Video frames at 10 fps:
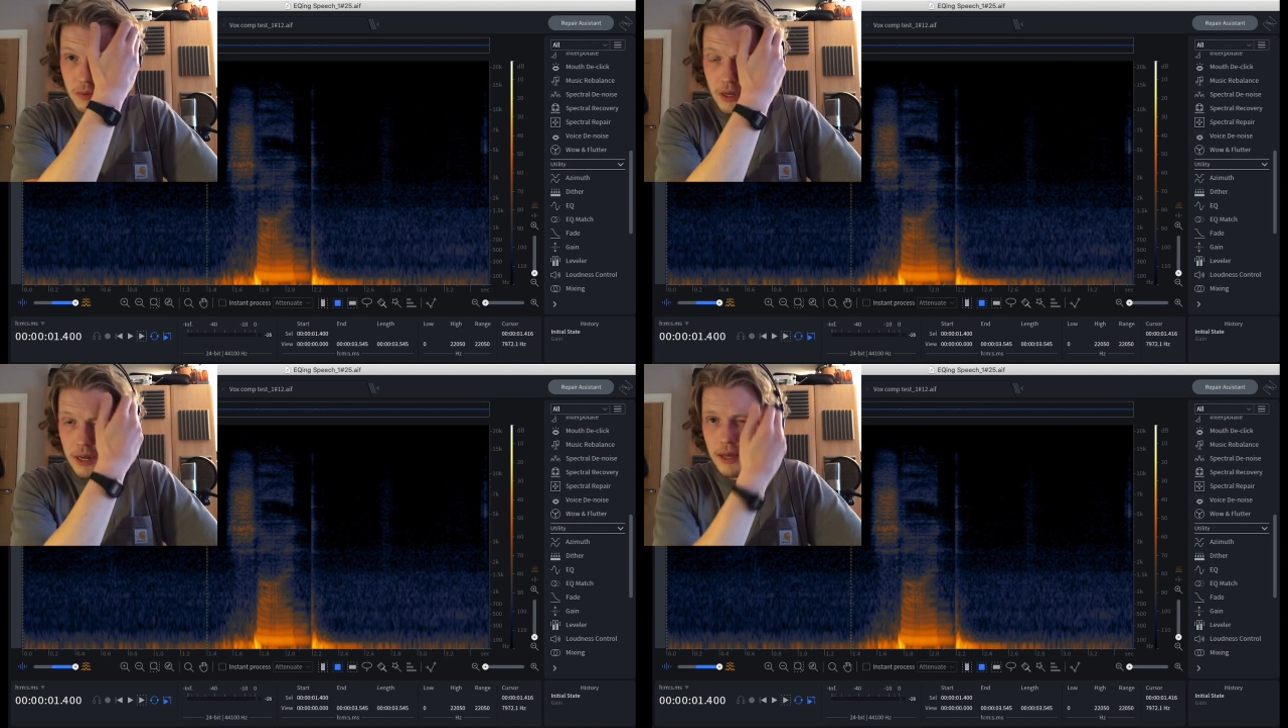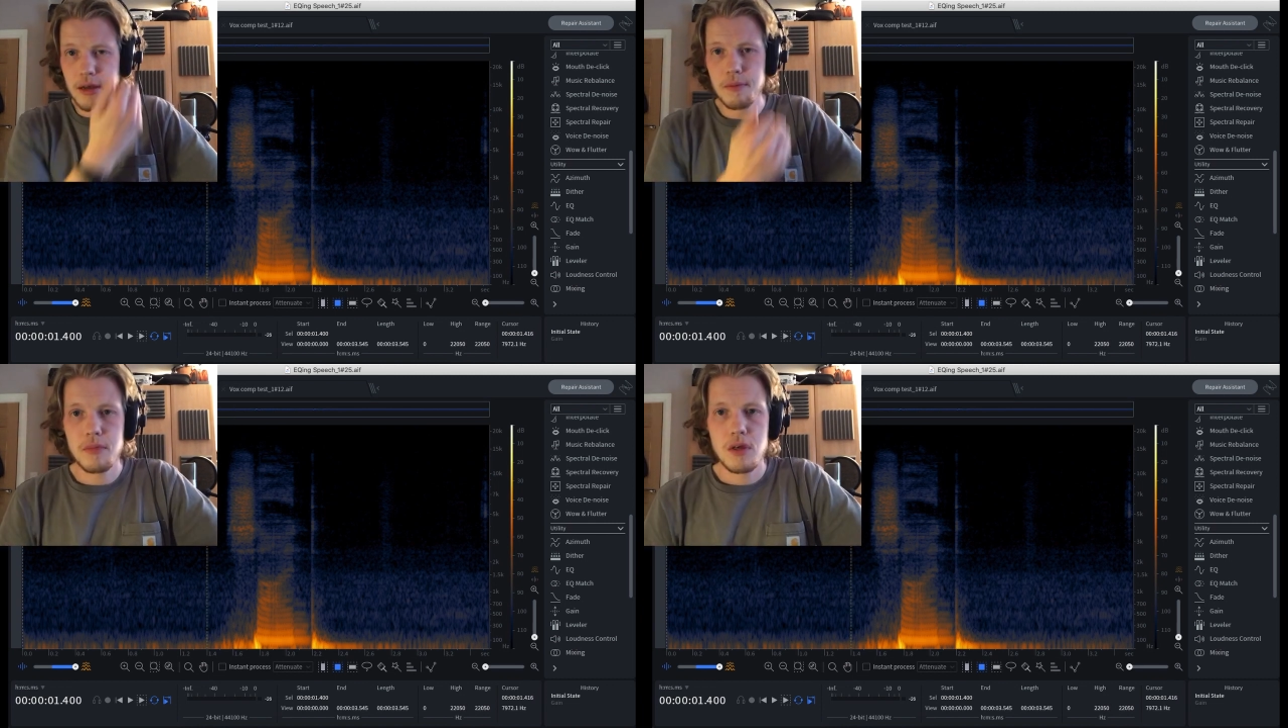but
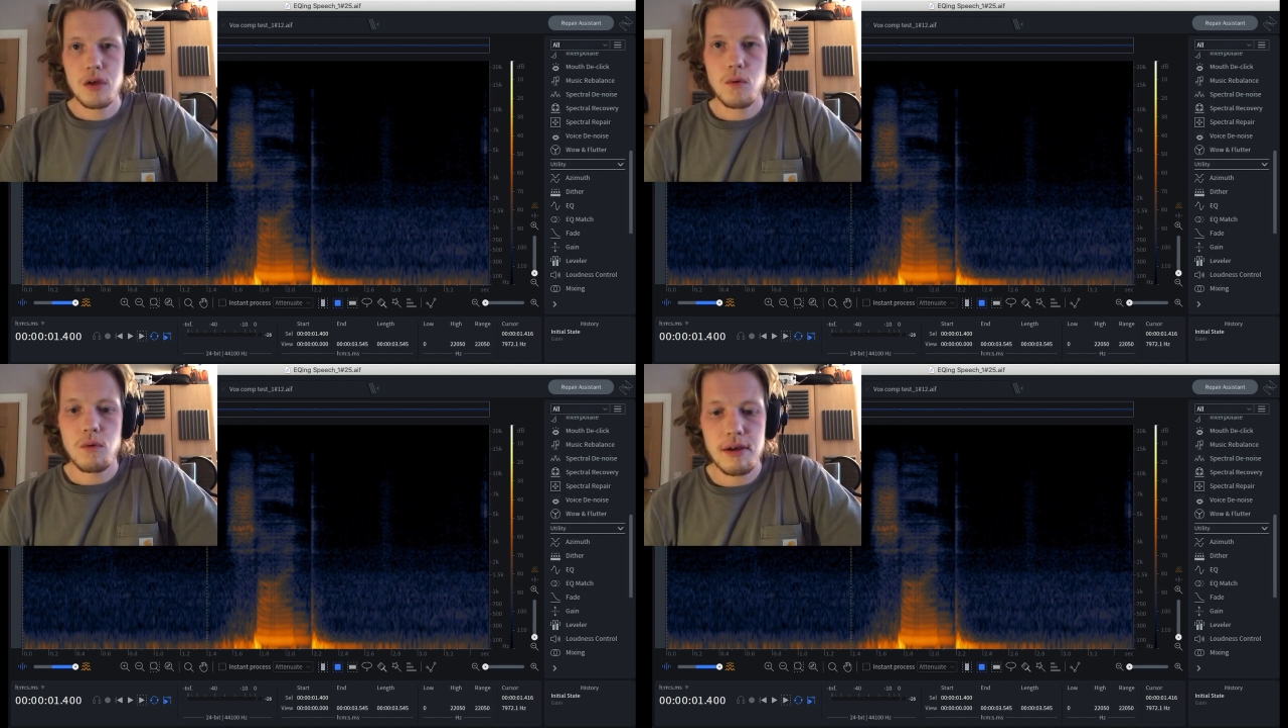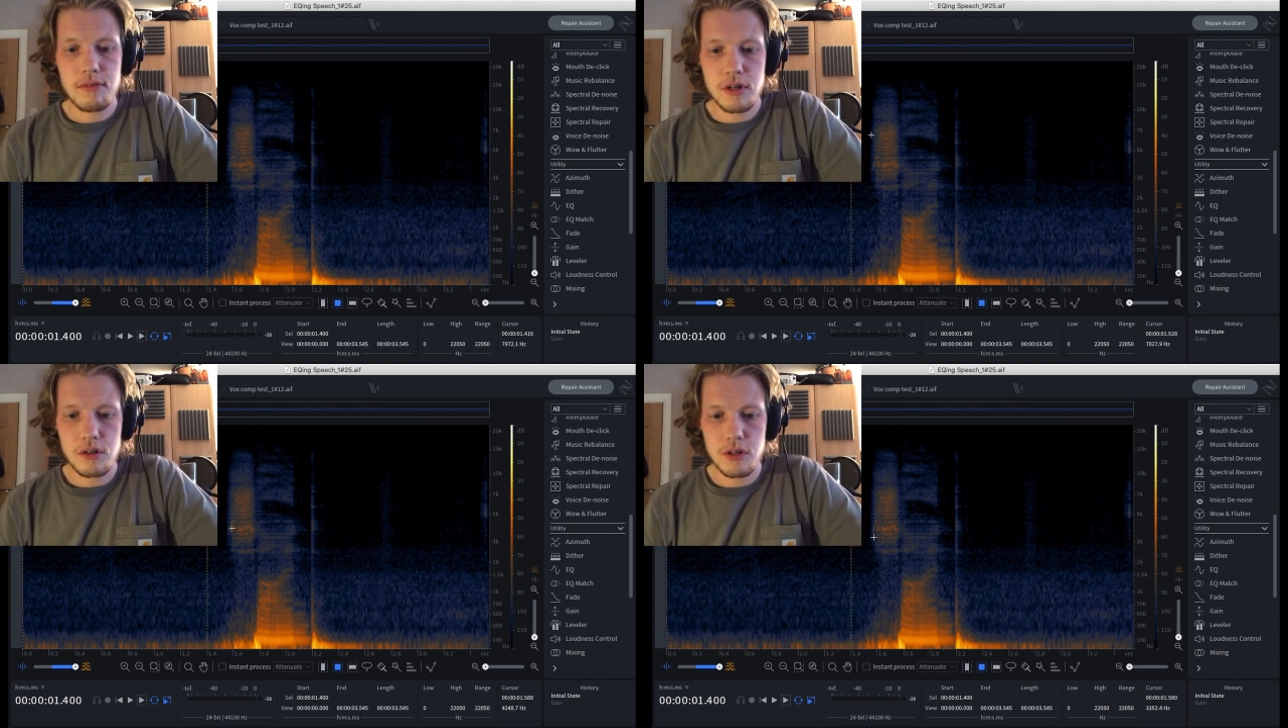we'll have a
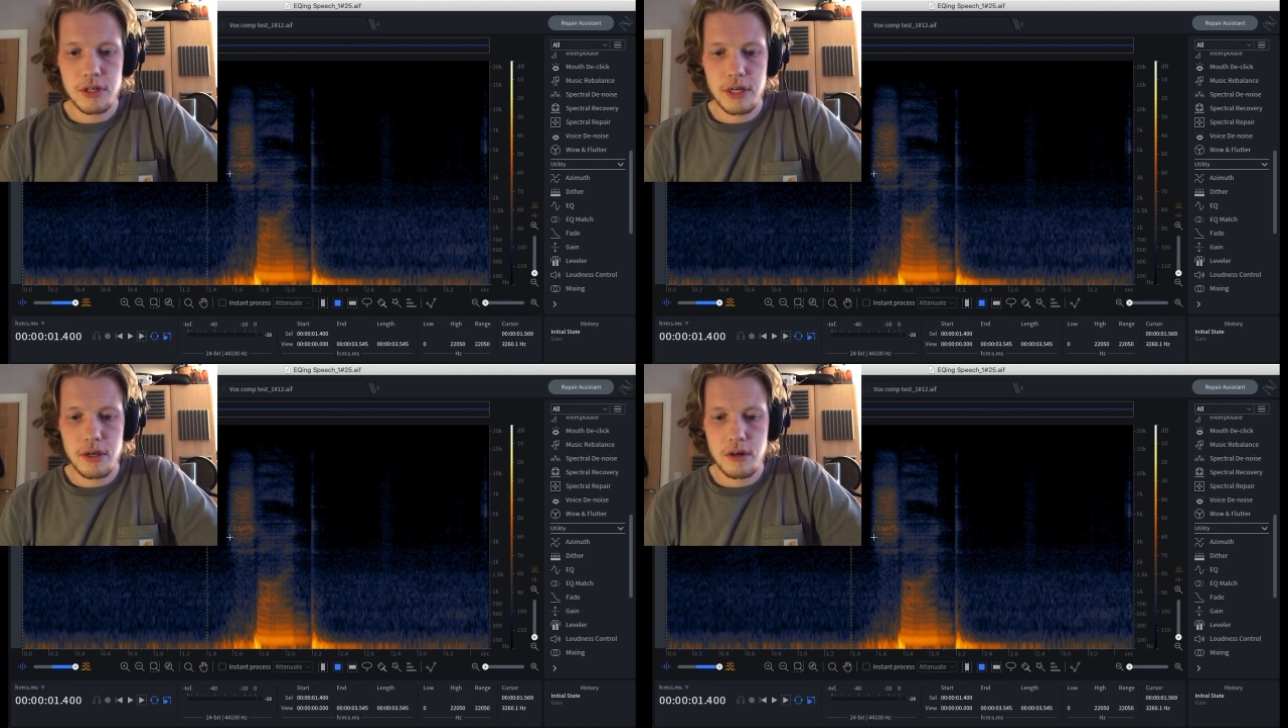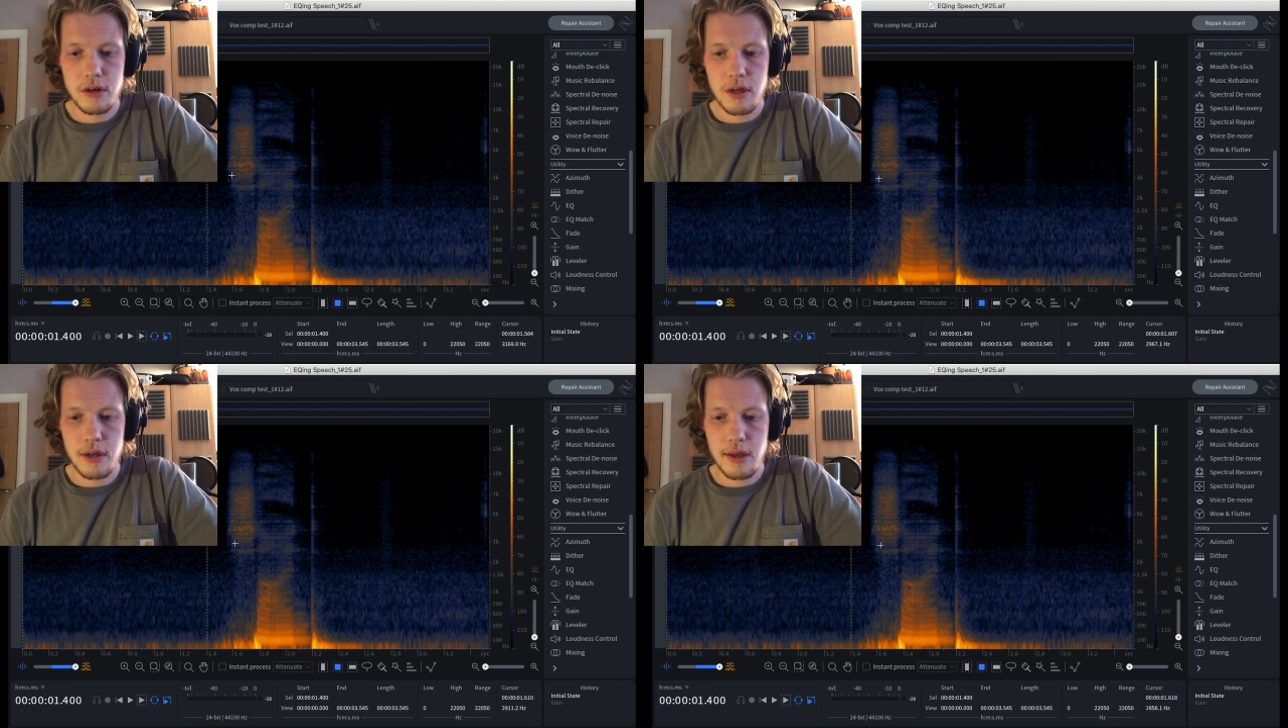little look here.